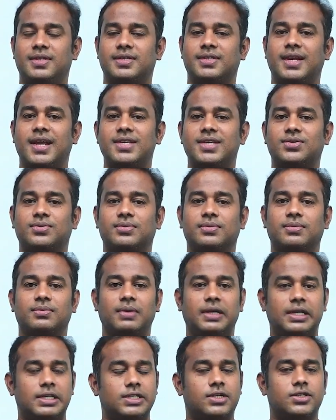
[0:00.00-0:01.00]
class,
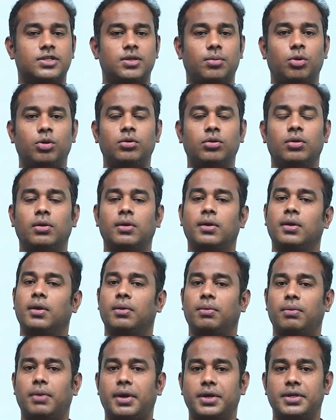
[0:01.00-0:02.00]
we'll discuss about
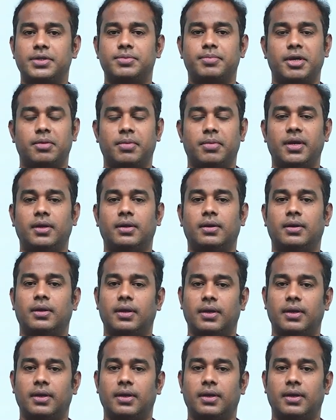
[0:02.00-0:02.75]
what is meant by